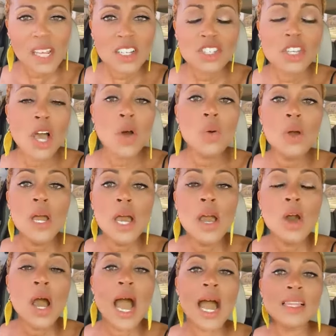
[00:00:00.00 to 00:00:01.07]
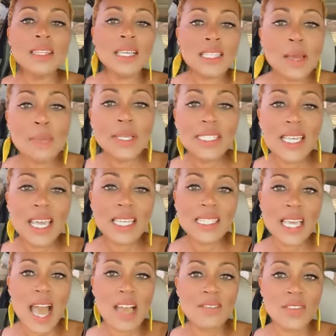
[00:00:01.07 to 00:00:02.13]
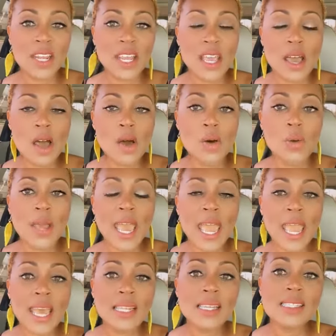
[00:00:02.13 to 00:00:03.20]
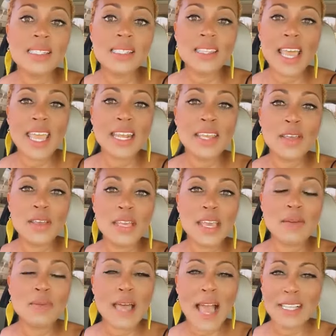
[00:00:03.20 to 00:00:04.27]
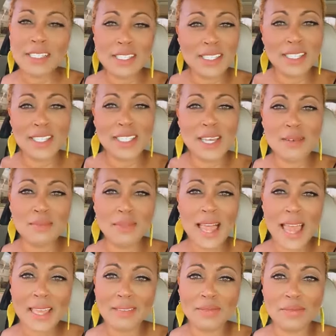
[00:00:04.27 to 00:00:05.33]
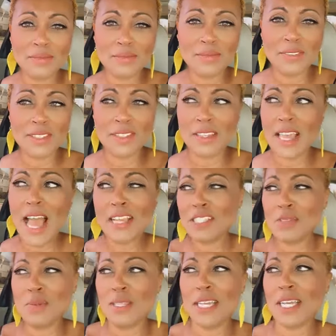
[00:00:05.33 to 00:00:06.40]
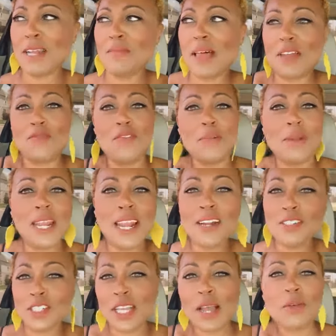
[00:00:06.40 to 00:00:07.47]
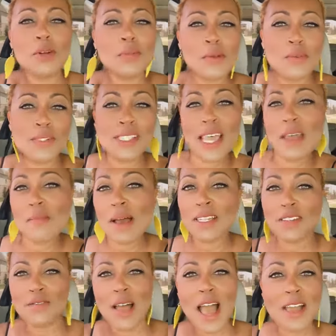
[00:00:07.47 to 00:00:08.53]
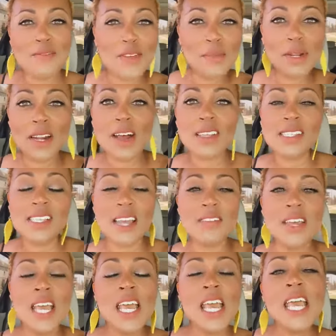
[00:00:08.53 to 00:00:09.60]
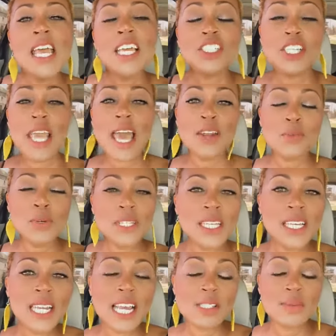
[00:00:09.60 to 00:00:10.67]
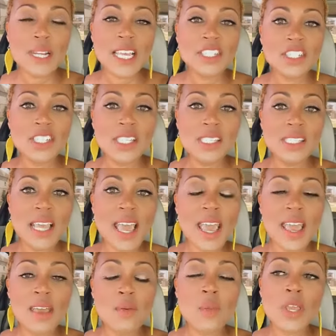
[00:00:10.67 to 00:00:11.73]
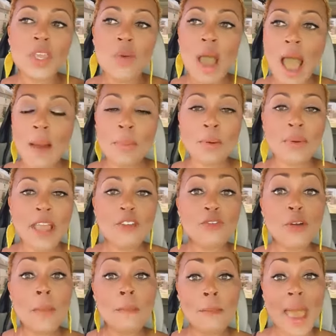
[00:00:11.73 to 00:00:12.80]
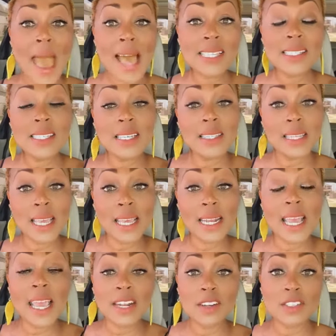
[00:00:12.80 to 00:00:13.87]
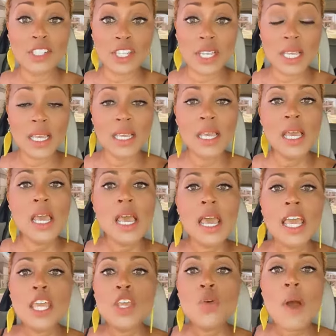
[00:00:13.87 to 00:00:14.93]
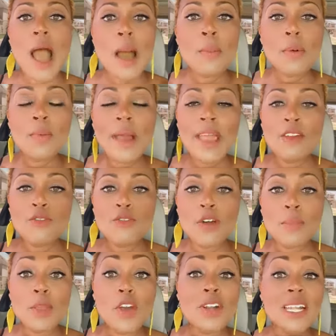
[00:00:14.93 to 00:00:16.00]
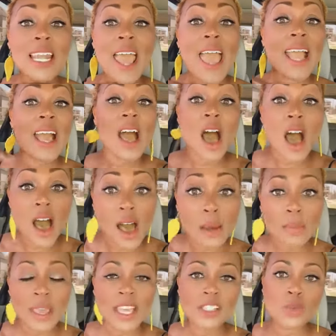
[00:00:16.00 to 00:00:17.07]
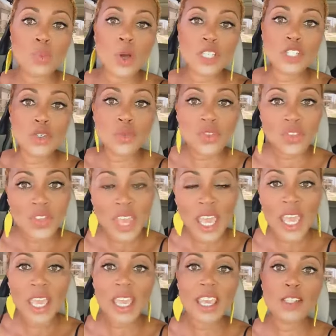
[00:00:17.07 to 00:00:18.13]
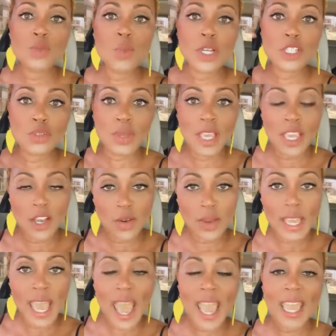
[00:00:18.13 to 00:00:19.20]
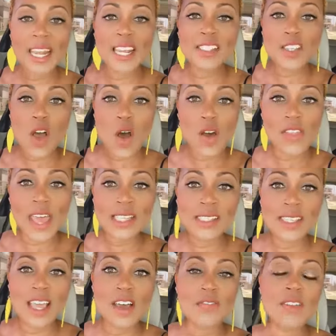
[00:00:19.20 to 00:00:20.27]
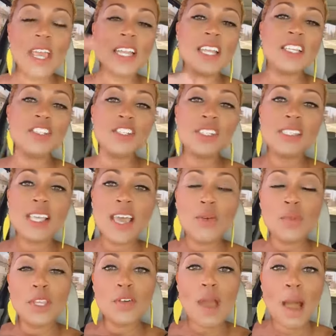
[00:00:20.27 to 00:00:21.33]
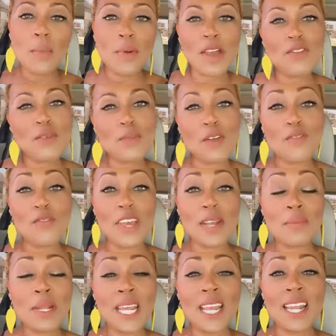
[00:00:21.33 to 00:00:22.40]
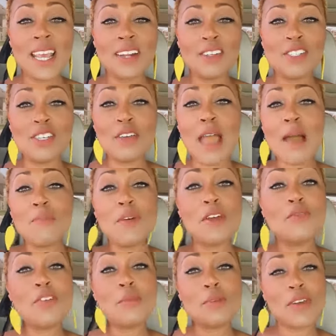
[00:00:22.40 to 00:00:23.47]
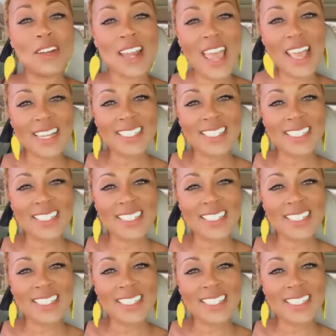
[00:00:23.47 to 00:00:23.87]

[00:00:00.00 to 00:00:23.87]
So I looked up a TikTok video, and this lady, I've just been looking up like feminine energy. Like, what do people say about divine feminine, all this stuff? And she had a really good explanation. She said, when you operate from masculine energy, you operate from your neck up. It's what you think. It's what you can create. It's all that stuff. And then she said, when you operate from your feminine energy, you operate from your neck